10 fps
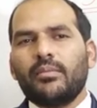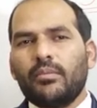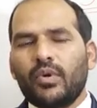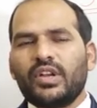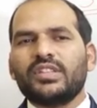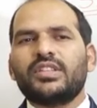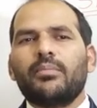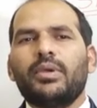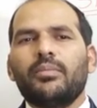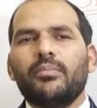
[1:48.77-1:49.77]
What is the
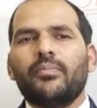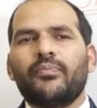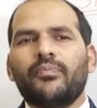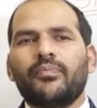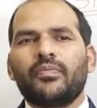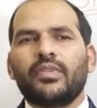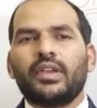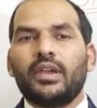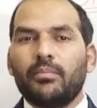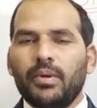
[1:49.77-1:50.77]
beam?
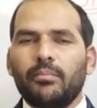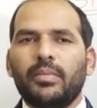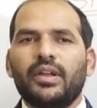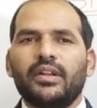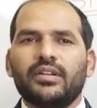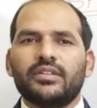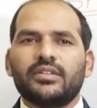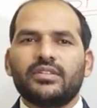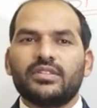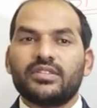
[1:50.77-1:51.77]
A member
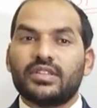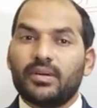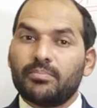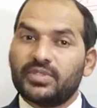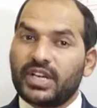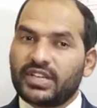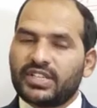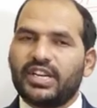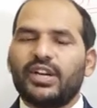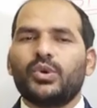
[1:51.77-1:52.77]

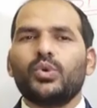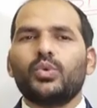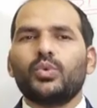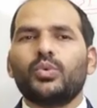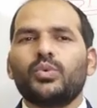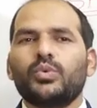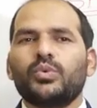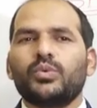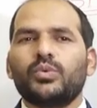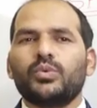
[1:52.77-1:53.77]
subjected to
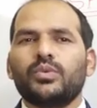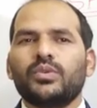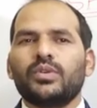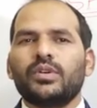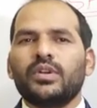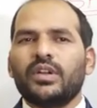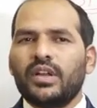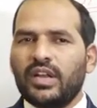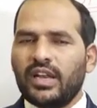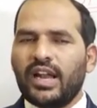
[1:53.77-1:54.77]

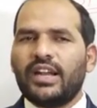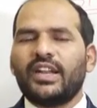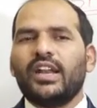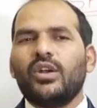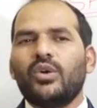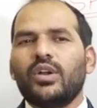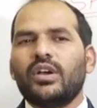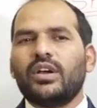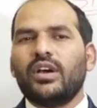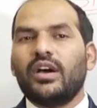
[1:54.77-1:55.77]
lateral load
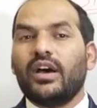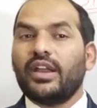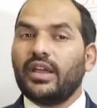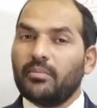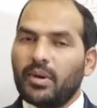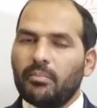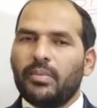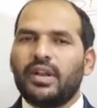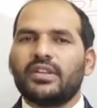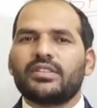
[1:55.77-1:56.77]
or a
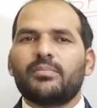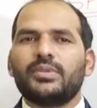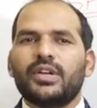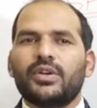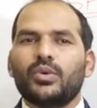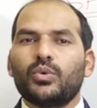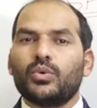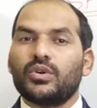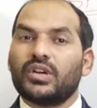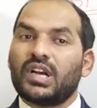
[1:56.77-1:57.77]
member is subject
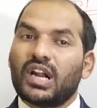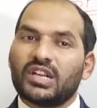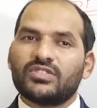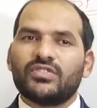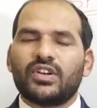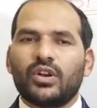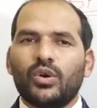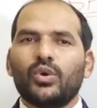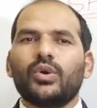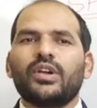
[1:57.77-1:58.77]
to transfer
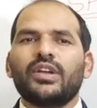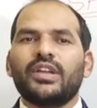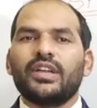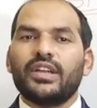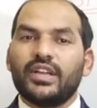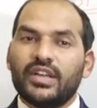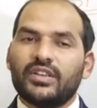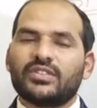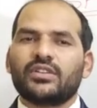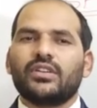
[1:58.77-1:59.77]
load
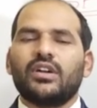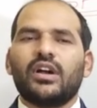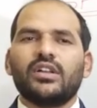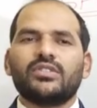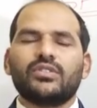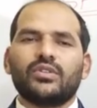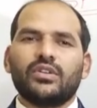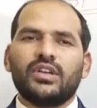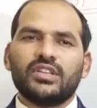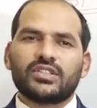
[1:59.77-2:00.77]
is
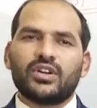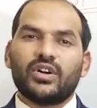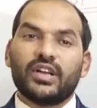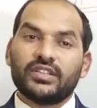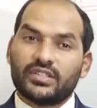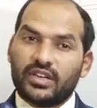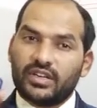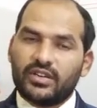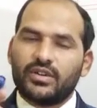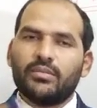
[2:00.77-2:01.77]
called as
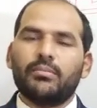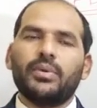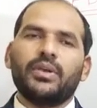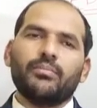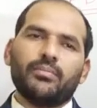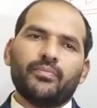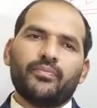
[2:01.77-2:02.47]
a beam.